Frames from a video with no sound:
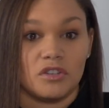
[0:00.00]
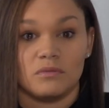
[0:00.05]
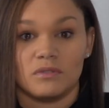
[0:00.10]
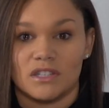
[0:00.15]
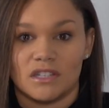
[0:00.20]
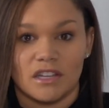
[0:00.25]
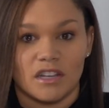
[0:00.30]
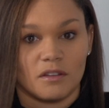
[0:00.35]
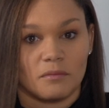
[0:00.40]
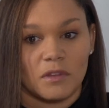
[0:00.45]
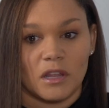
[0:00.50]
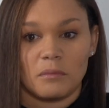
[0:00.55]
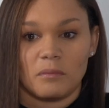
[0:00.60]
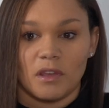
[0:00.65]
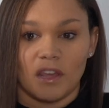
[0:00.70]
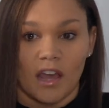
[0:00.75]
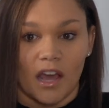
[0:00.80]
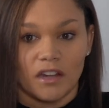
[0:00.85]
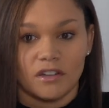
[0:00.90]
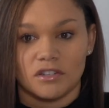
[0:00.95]
You'd see them, they'd
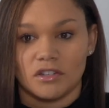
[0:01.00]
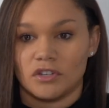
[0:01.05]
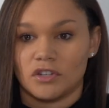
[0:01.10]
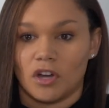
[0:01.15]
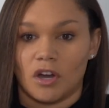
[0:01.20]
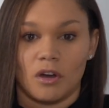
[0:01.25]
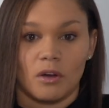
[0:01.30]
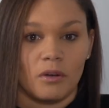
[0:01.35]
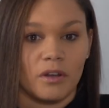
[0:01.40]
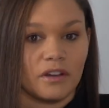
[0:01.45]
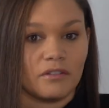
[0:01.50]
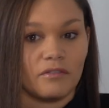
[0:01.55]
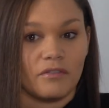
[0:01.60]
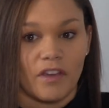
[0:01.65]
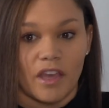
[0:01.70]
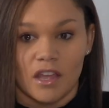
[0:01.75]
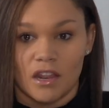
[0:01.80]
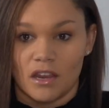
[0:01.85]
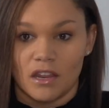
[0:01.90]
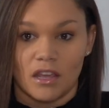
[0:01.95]
be head to toe in
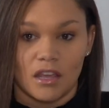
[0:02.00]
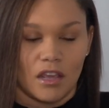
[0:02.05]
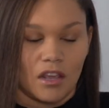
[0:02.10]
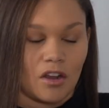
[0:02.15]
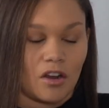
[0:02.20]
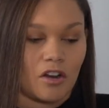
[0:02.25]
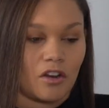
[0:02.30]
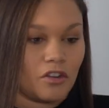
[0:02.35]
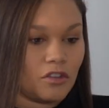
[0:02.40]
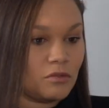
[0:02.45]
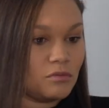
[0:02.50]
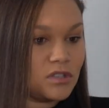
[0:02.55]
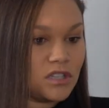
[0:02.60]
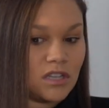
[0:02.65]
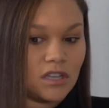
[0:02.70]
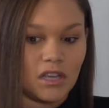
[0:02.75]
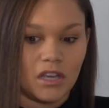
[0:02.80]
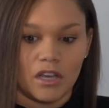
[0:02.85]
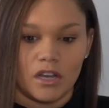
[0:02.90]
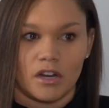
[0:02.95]
Vandy gear or
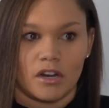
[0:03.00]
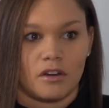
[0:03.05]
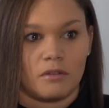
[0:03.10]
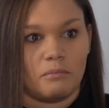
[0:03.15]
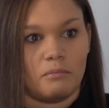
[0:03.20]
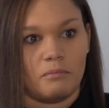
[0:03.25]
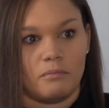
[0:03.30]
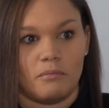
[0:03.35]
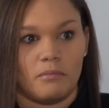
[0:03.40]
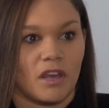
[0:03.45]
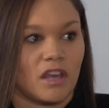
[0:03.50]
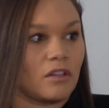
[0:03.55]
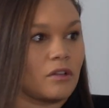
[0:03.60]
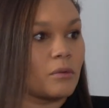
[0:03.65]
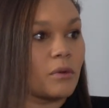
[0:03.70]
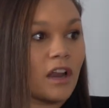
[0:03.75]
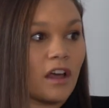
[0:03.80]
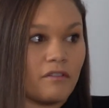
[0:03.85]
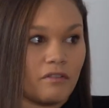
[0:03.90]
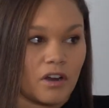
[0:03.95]
UT gear,
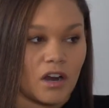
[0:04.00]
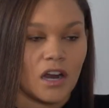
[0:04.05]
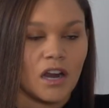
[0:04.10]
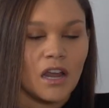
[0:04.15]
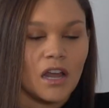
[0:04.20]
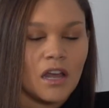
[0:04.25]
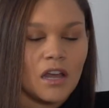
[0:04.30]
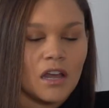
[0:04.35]
Baylor, whatever.